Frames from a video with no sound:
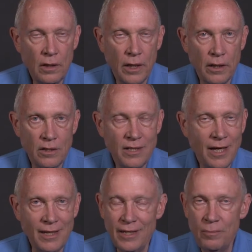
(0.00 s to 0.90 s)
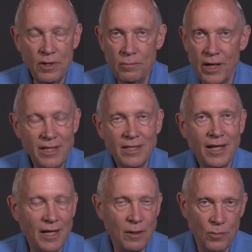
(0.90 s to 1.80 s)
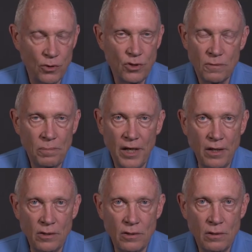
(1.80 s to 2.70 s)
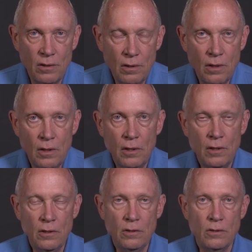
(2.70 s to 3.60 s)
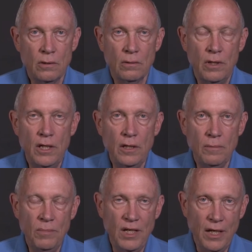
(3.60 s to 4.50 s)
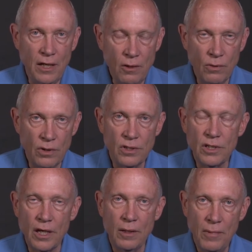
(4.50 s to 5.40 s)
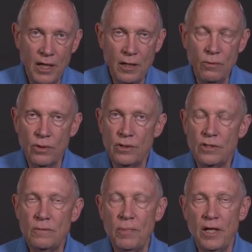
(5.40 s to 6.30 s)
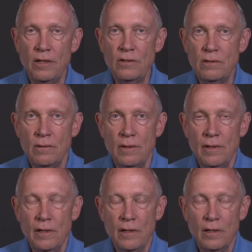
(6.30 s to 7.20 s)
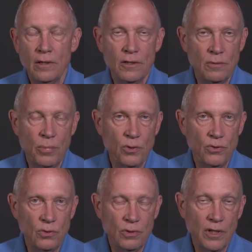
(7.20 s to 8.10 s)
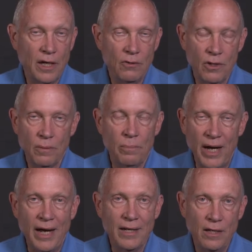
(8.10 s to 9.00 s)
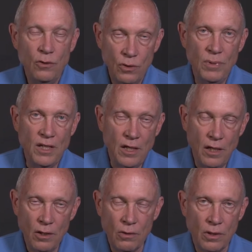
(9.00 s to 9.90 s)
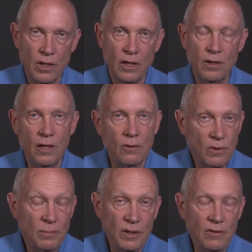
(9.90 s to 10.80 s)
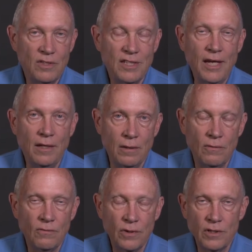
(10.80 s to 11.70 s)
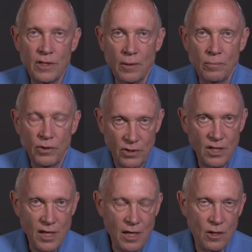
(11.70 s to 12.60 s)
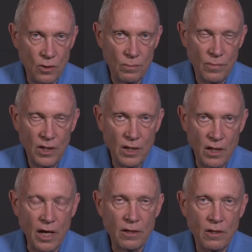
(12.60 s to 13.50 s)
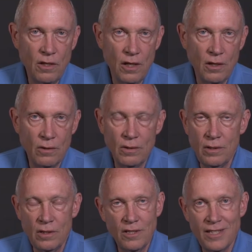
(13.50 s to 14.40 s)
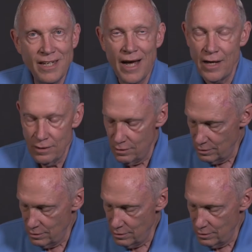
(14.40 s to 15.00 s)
God is not limited by time or space. So he can be anywhere in time, anywhere in space, as opposed to a God who had a body who would be here and not there. We believe Satan, for example, is here and not there and is not